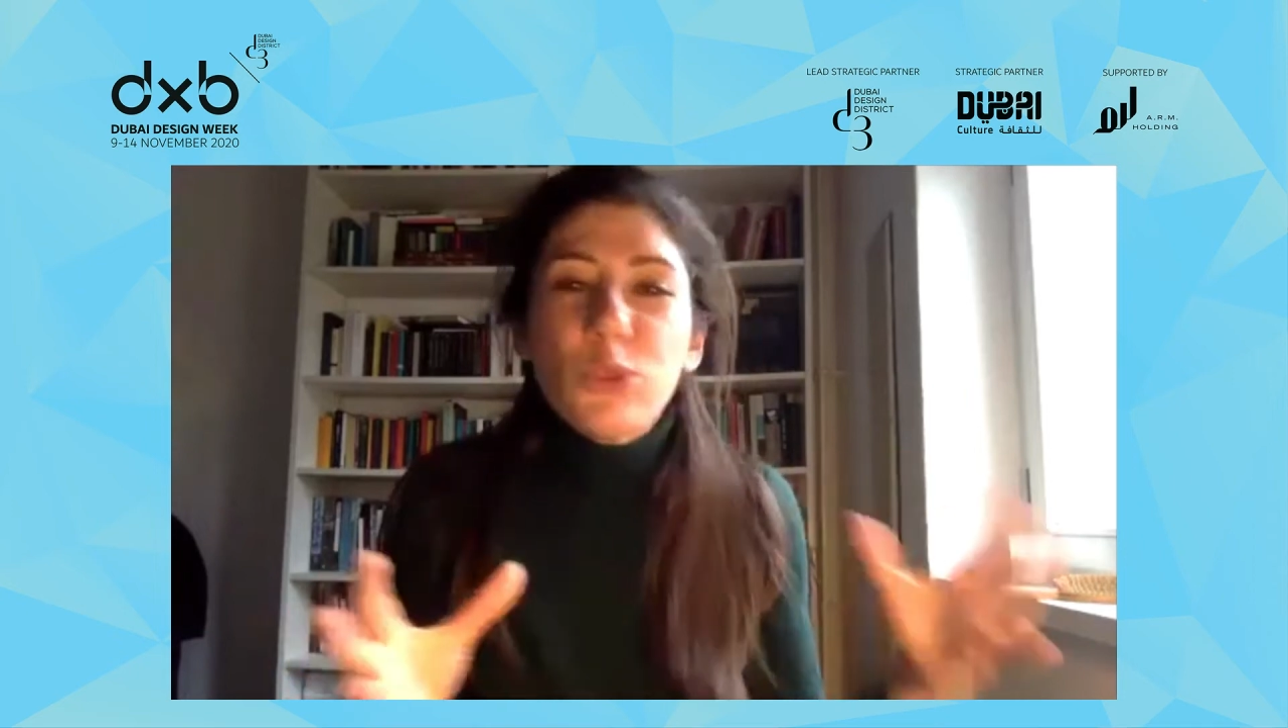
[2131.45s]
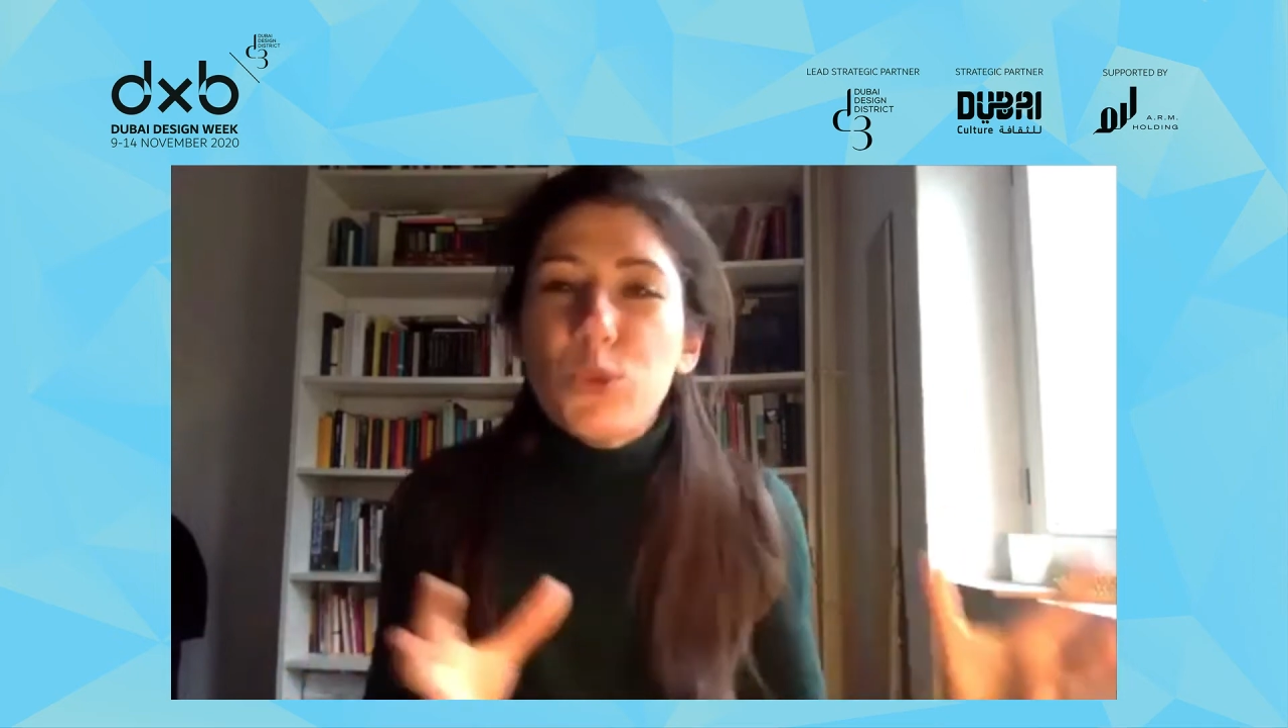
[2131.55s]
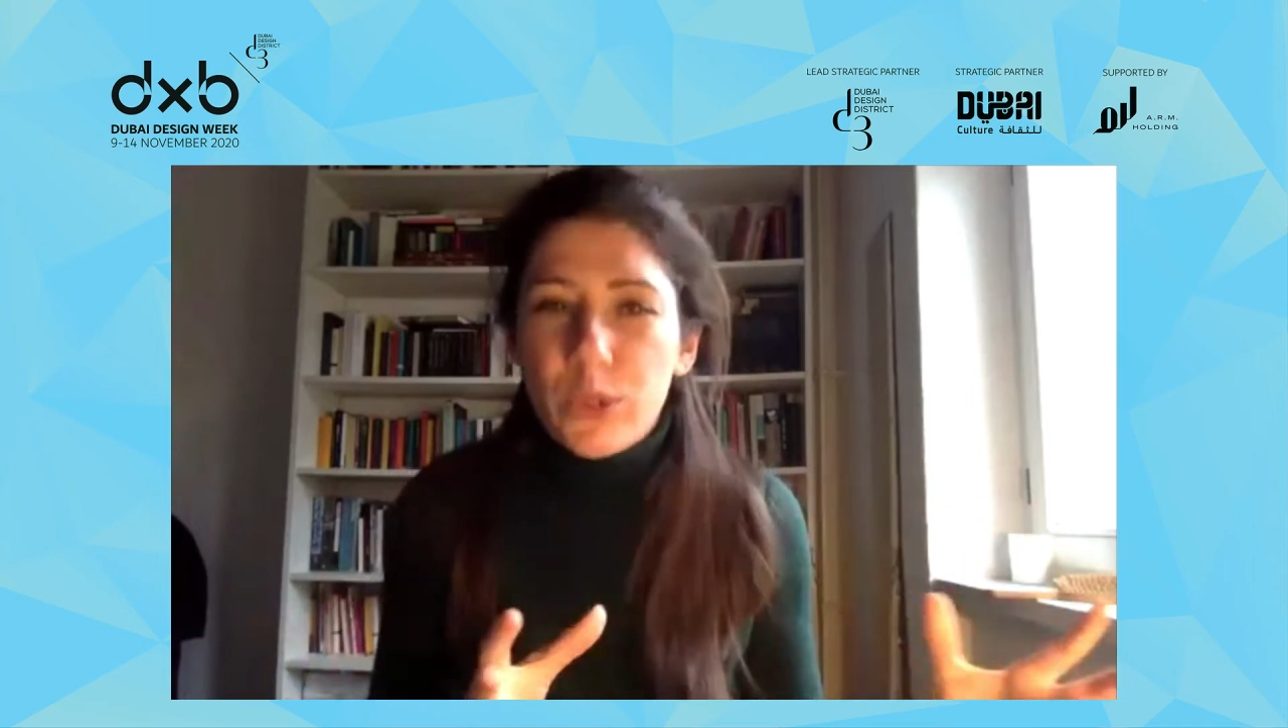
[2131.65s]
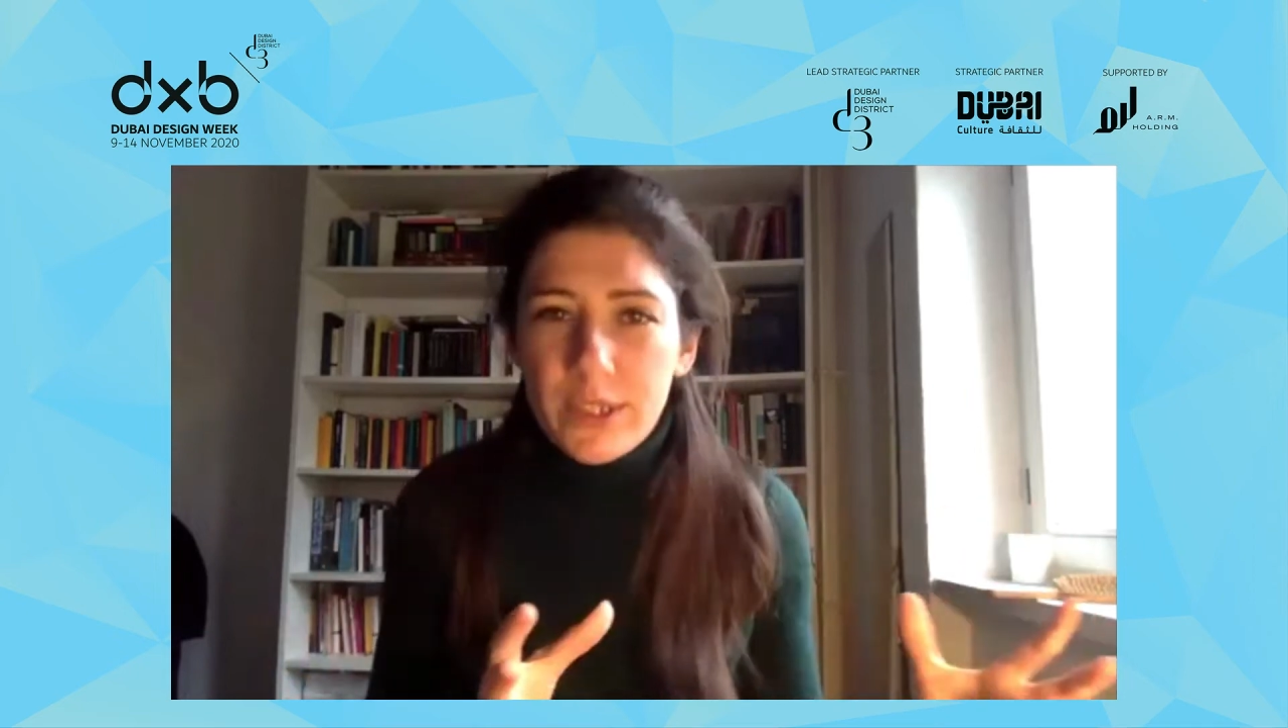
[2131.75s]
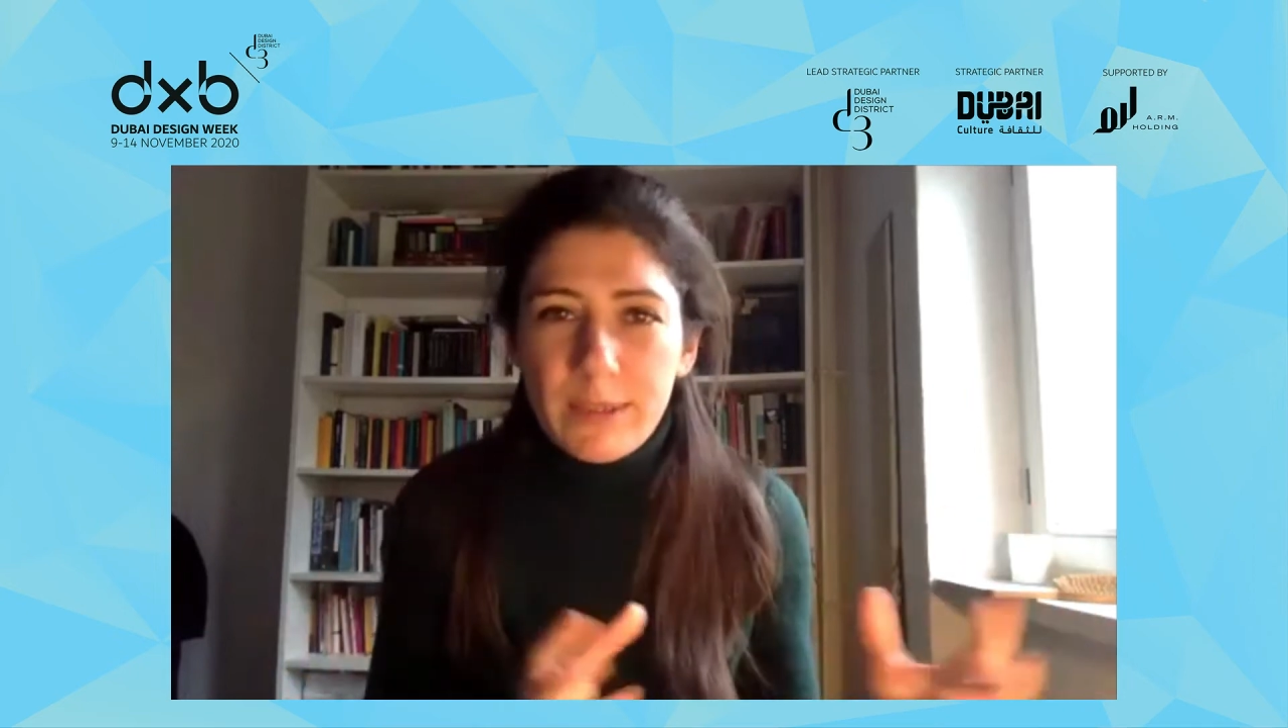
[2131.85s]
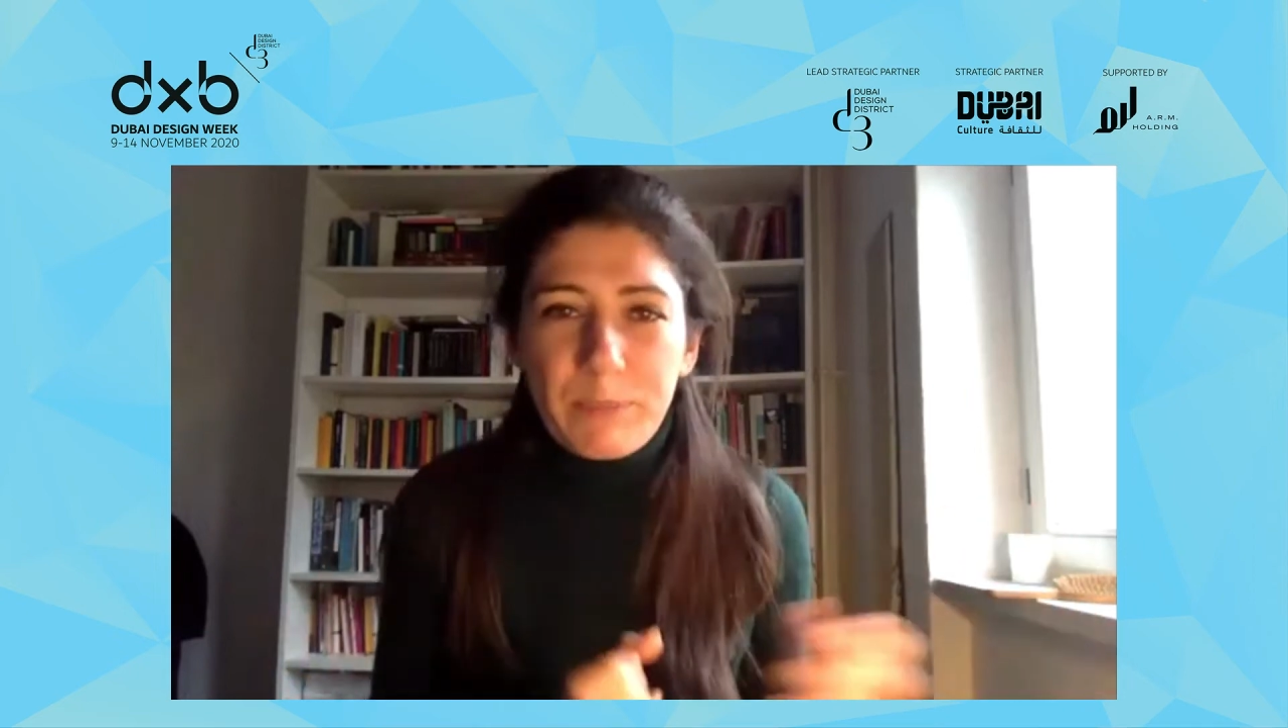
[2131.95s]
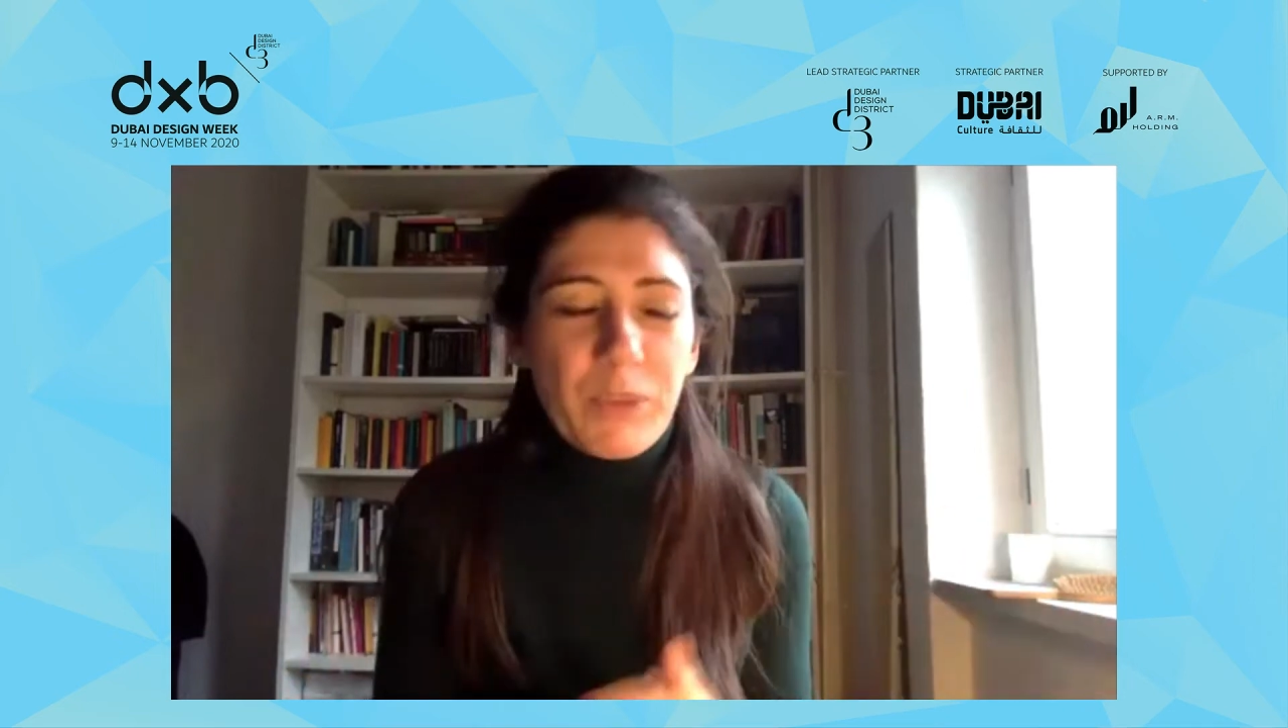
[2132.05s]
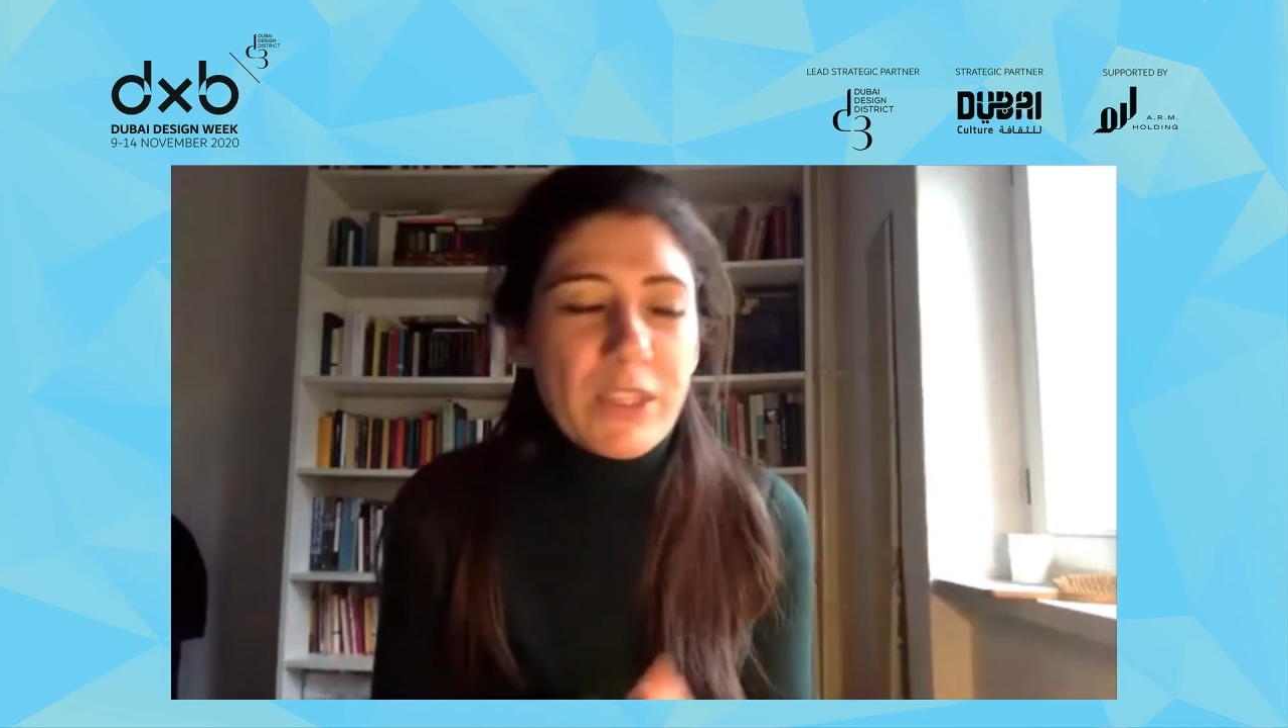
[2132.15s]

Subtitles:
tours.